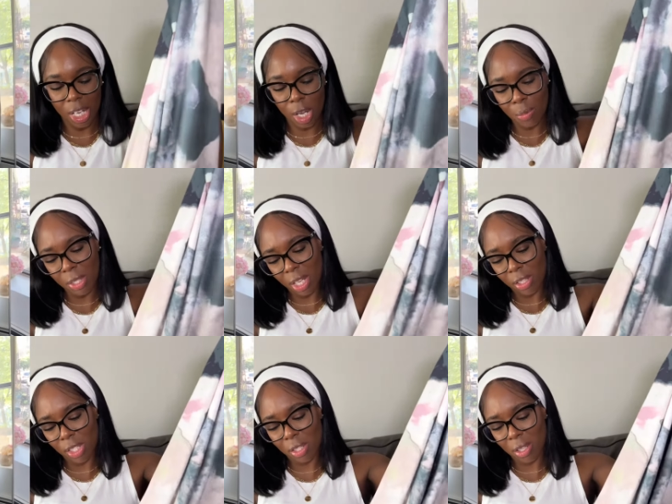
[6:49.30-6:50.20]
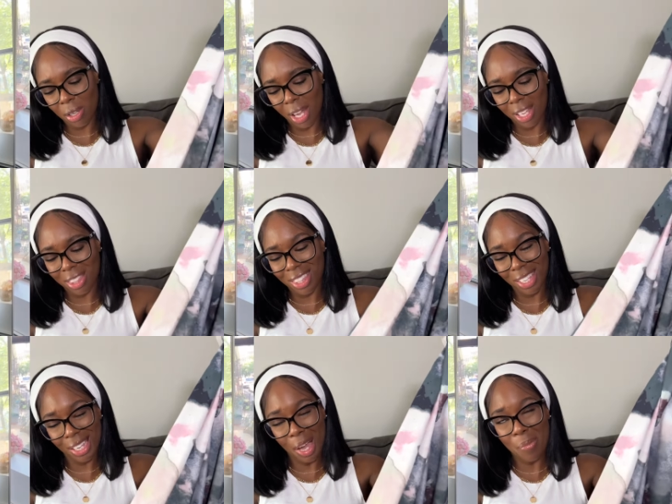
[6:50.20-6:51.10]
It comes down to, I
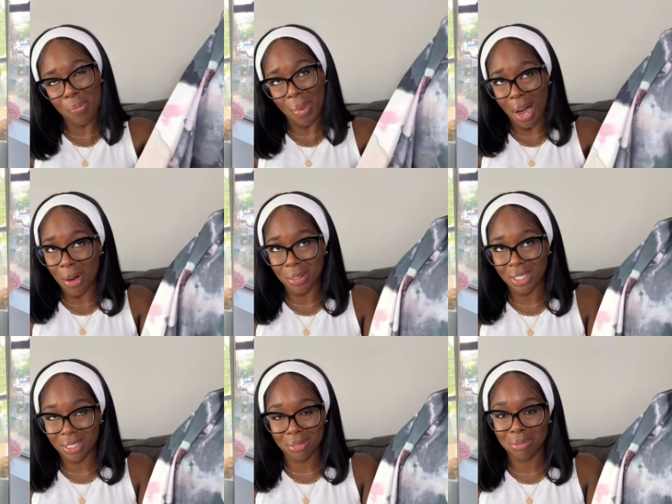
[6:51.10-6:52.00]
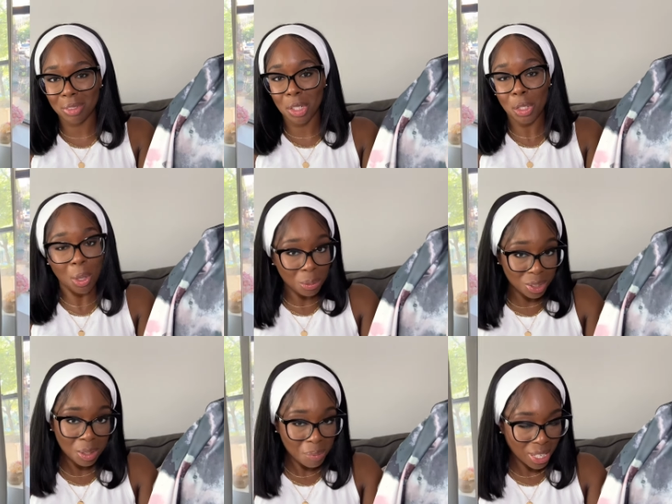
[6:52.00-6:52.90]
think, about close
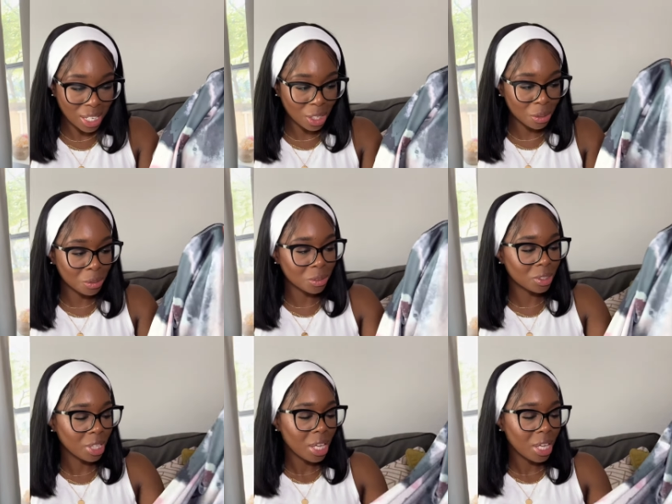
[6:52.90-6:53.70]
to my ankles.